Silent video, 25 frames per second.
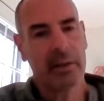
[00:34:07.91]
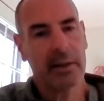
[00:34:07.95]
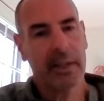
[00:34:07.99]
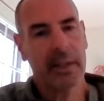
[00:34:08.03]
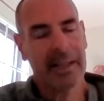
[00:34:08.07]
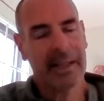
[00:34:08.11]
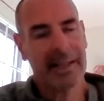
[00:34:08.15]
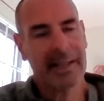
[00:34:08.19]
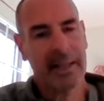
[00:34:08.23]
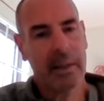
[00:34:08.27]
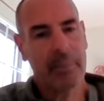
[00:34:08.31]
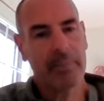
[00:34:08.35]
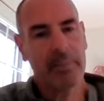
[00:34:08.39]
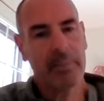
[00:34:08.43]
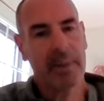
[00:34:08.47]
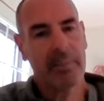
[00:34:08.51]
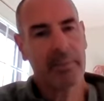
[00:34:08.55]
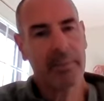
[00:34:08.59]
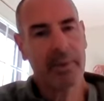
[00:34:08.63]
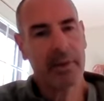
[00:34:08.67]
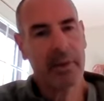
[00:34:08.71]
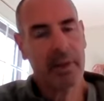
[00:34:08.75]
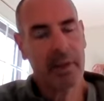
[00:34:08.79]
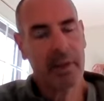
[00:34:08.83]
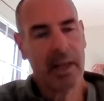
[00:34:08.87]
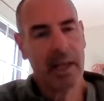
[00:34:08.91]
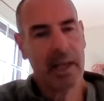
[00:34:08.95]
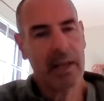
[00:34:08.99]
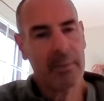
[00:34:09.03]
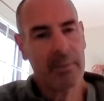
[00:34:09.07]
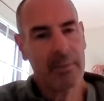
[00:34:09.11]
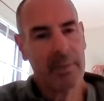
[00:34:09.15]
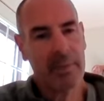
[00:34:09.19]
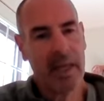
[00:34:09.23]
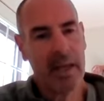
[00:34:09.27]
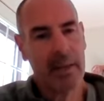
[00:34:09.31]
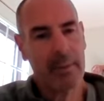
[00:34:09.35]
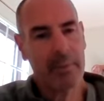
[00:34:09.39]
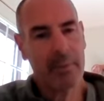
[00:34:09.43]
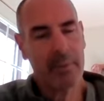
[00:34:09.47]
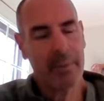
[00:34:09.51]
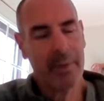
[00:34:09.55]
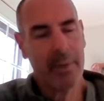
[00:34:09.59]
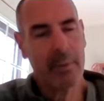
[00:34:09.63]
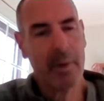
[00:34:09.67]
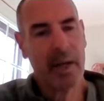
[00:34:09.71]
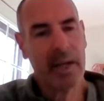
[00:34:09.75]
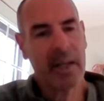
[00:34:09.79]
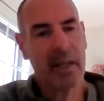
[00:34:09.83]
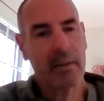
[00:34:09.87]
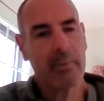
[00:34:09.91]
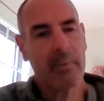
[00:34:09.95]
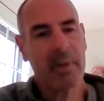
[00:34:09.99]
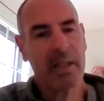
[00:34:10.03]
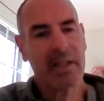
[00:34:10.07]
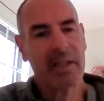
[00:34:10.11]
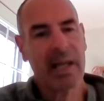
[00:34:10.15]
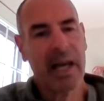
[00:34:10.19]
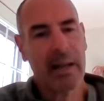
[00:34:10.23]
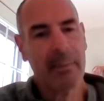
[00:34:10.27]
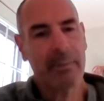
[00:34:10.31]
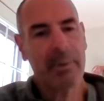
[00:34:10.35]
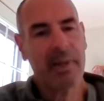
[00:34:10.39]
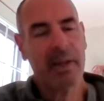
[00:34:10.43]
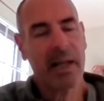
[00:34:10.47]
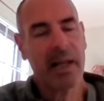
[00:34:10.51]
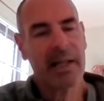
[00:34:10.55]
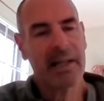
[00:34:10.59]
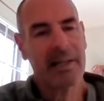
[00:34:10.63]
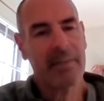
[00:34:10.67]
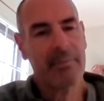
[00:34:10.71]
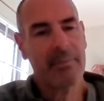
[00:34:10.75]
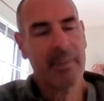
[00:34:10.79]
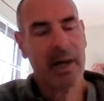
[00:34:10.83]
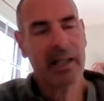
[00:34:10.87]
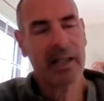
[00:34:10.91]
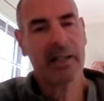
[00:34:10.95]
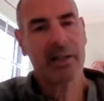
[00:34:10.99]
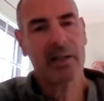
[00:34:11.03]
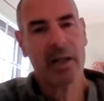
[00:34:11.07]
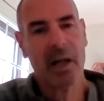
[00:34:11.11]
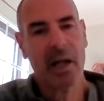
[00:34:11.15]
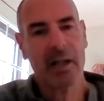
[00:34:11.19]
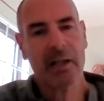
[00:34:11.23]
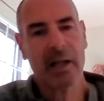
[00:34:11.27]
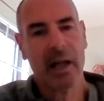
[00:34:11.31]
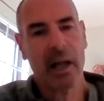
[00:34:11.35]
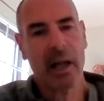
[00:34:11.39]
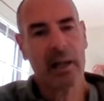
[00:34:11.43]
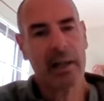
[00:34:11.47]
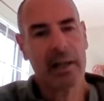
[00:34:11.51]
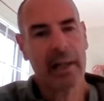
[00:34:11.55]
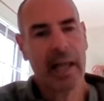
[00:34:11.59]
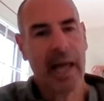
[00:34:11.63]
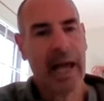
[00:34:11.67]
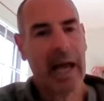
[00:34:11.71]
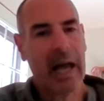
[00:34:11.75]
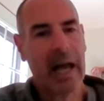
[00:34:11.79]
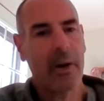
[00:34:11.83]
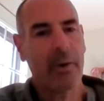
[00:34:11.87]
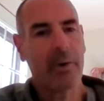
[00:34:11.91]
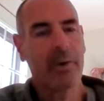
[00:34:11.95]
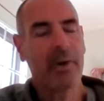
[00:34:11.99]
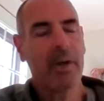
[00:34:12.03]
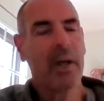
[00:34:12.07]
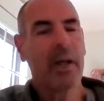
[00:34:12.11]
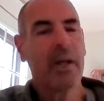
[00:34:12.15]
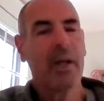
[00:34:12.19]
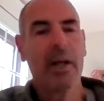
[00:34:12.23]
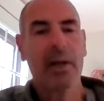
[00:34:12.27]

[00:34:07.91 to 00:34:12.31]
Like some people, they the way they metabolize might not allow.